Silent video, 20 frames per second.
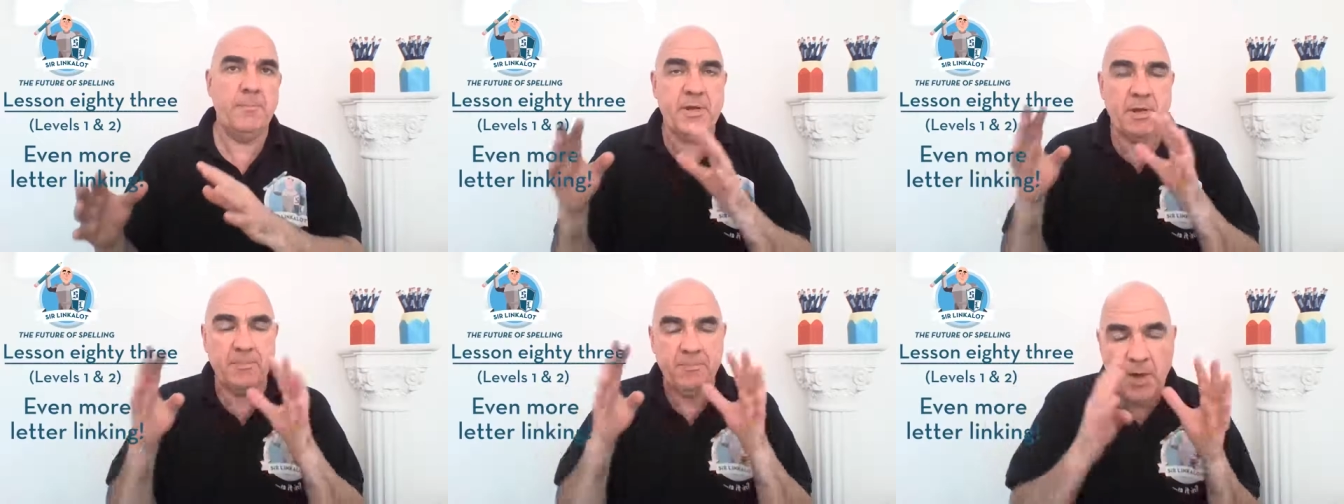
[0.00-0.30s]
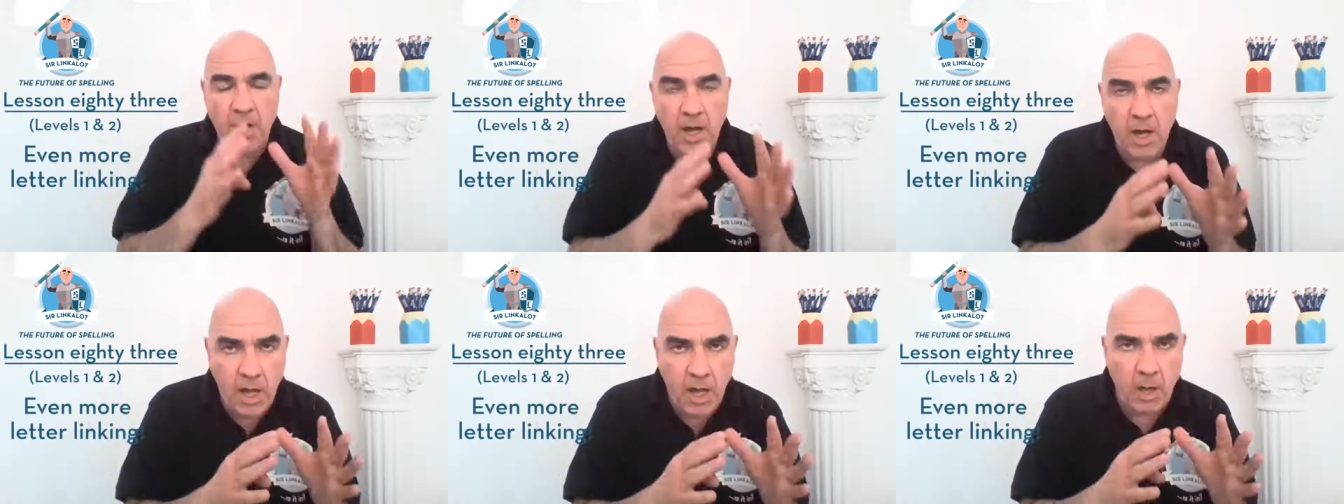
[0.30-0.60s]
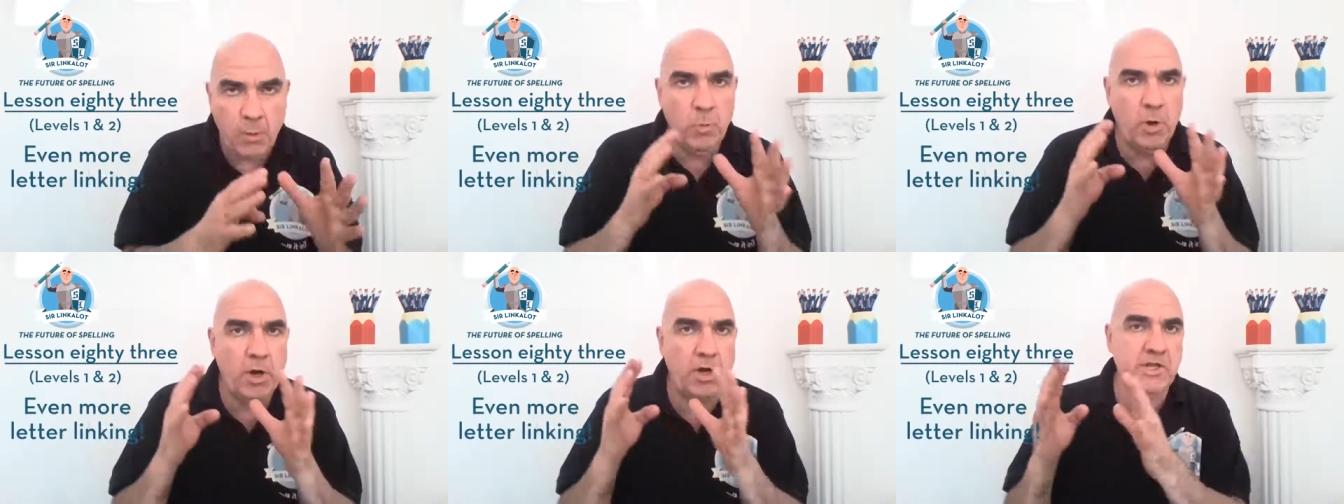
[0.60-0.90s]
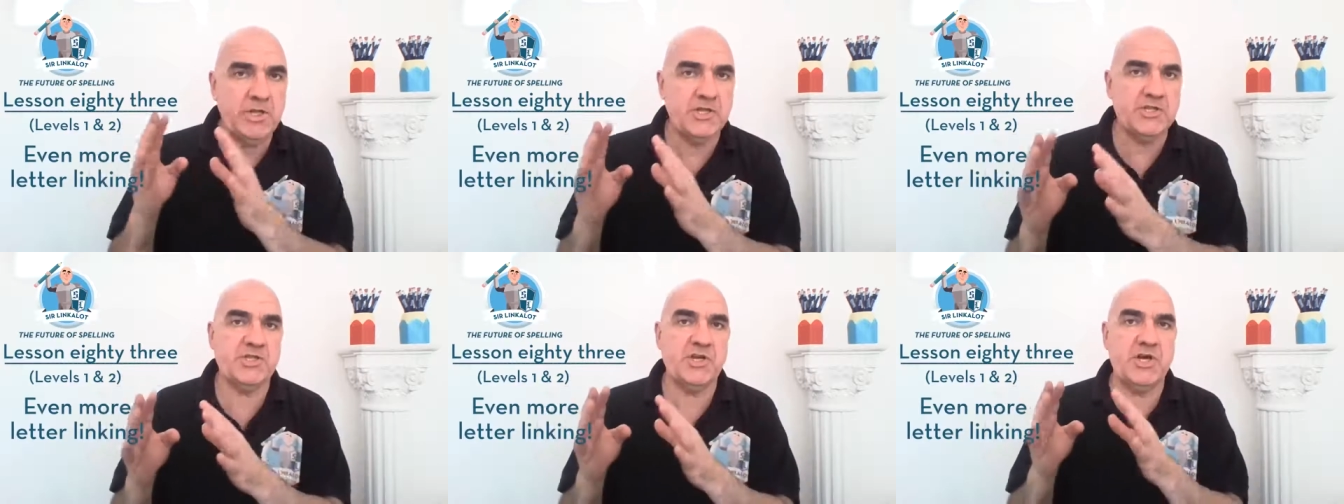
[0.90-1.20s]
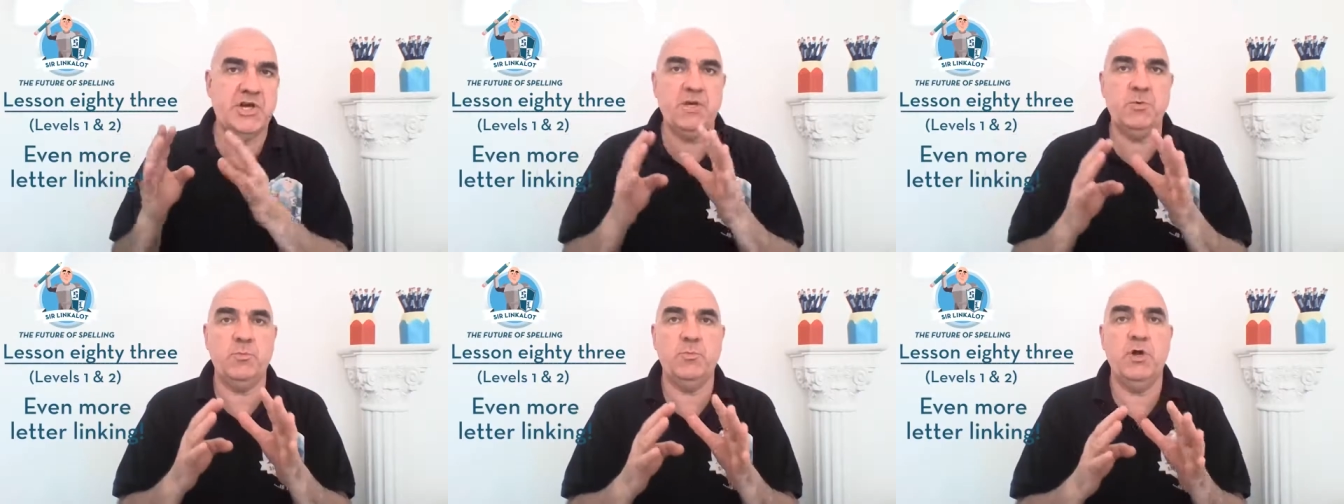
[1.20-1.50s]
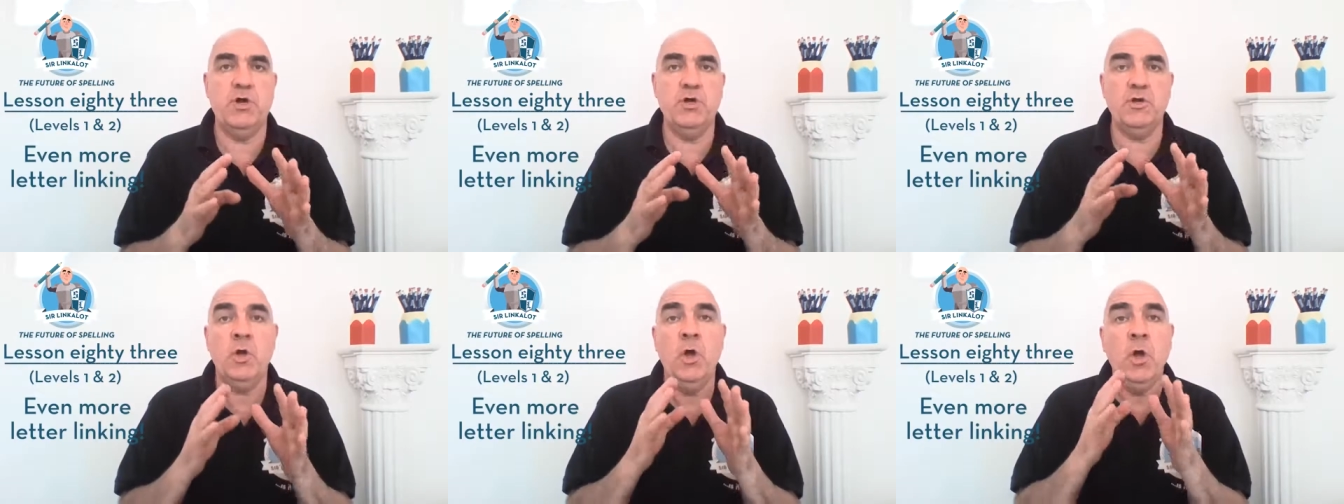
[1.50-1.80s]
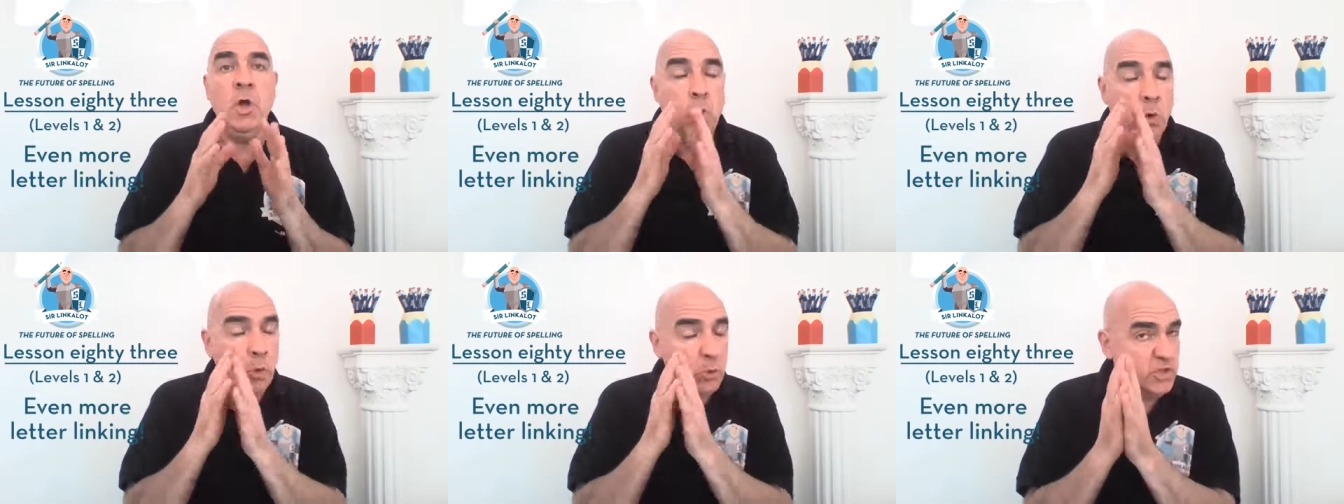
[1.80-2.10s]
but a part word inside a word,
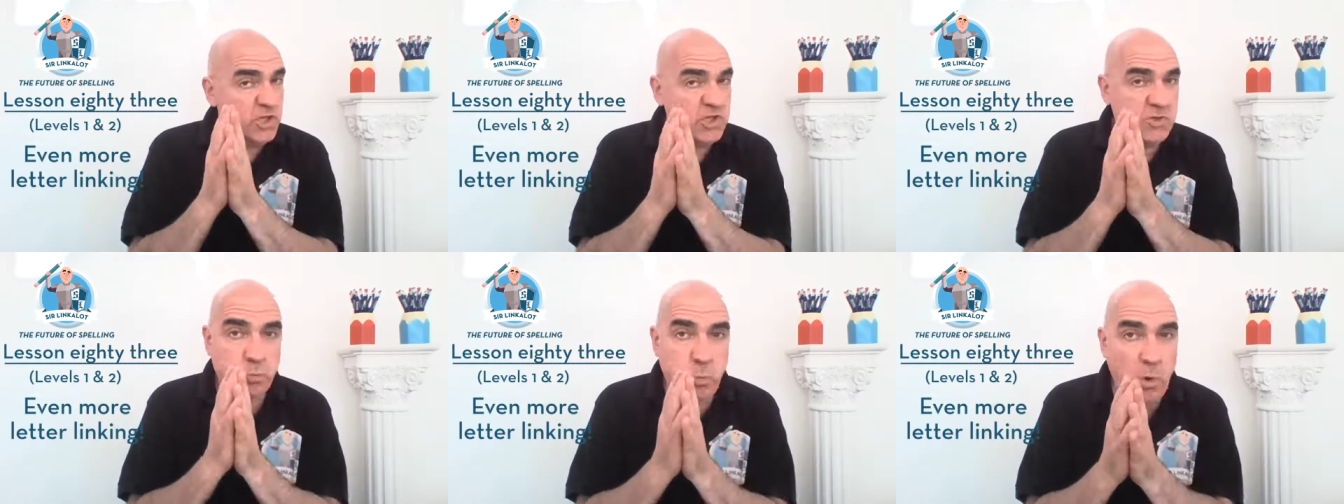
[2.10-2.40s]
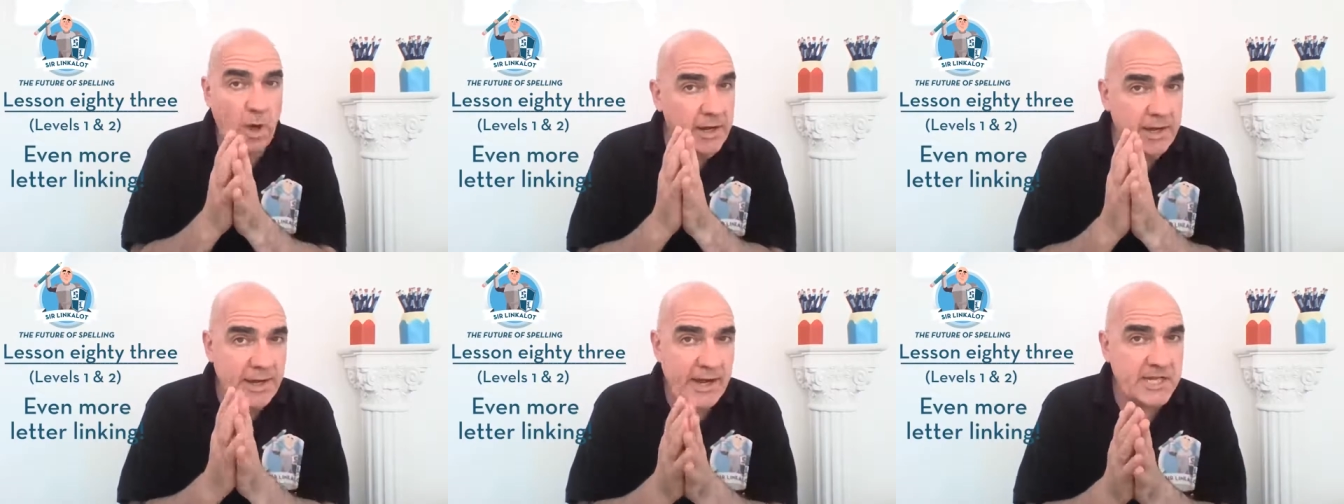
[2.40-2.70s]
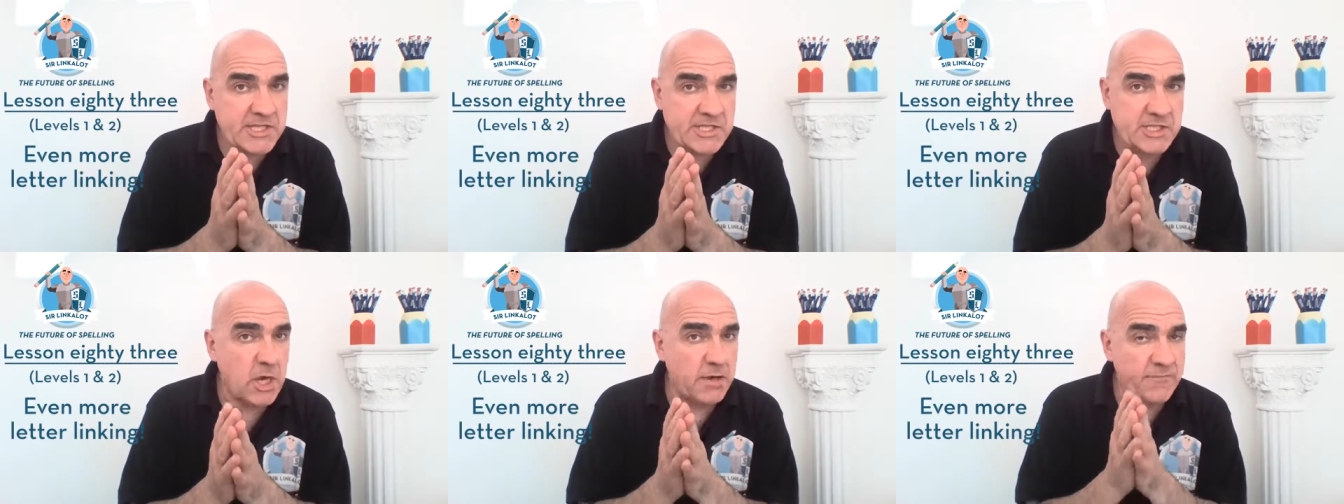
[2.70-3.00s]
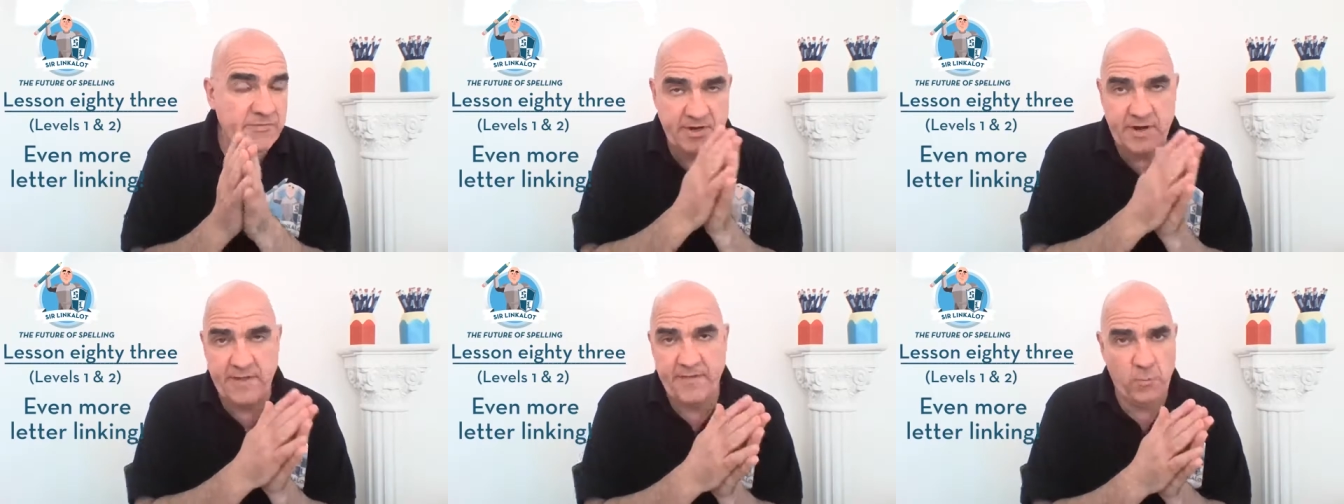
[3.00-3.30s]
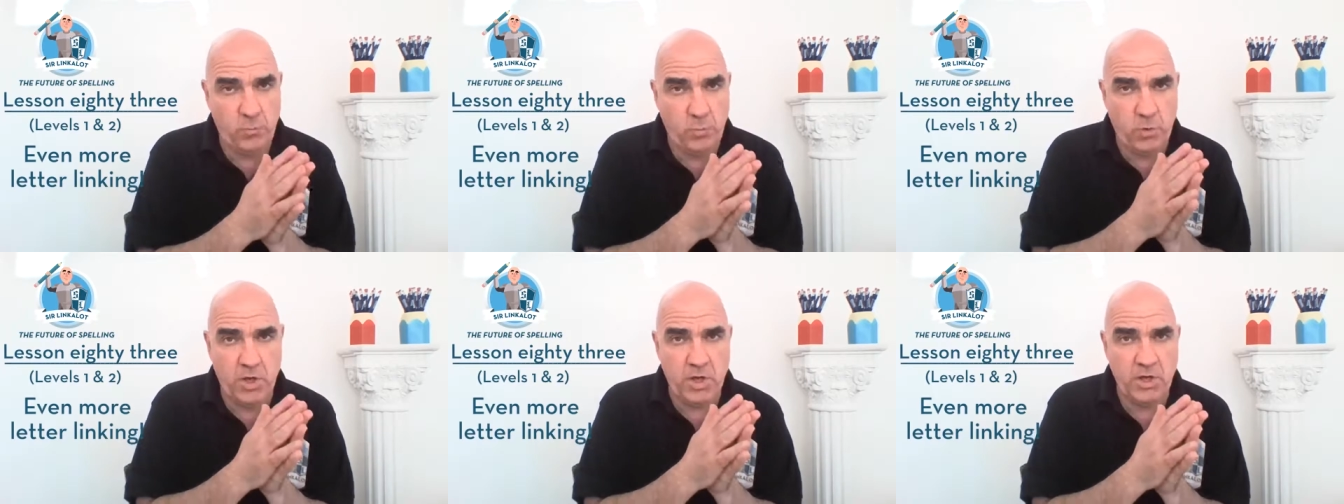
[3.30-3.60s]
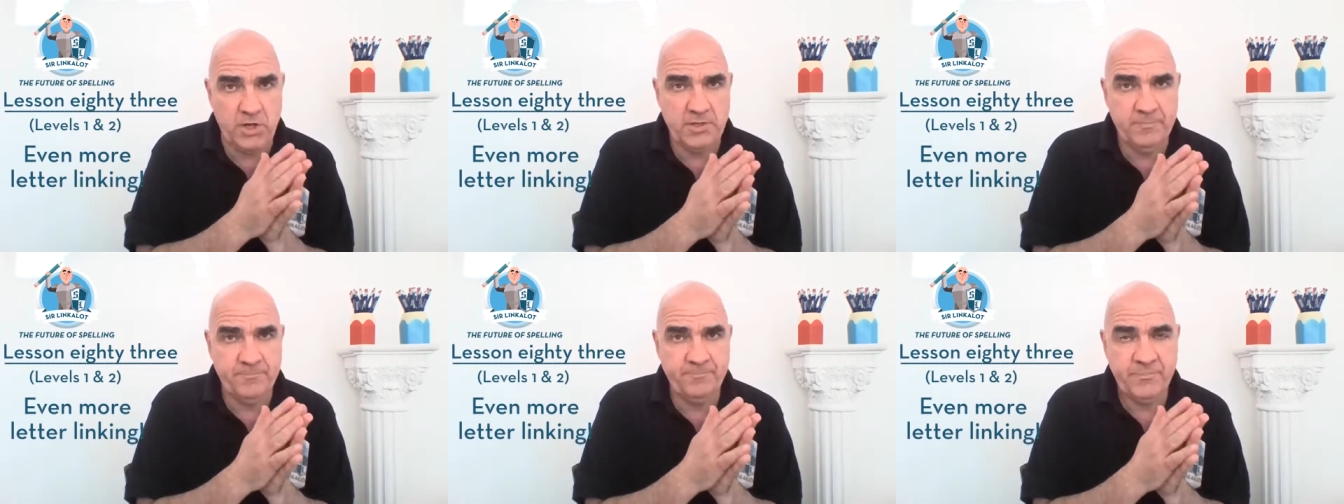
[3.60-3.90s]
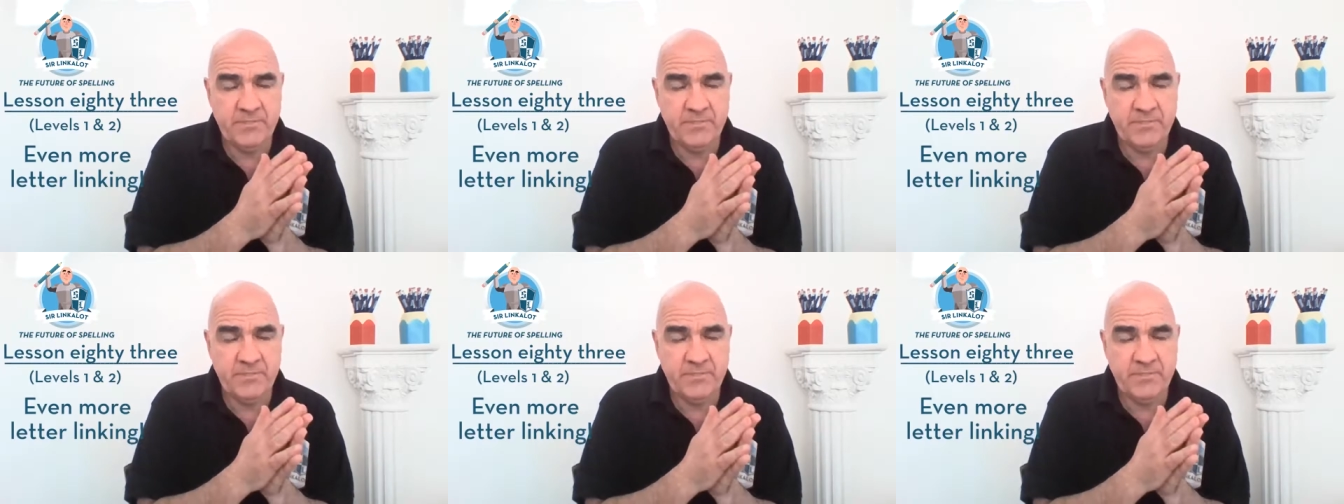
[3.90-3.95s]
or just one letter of another word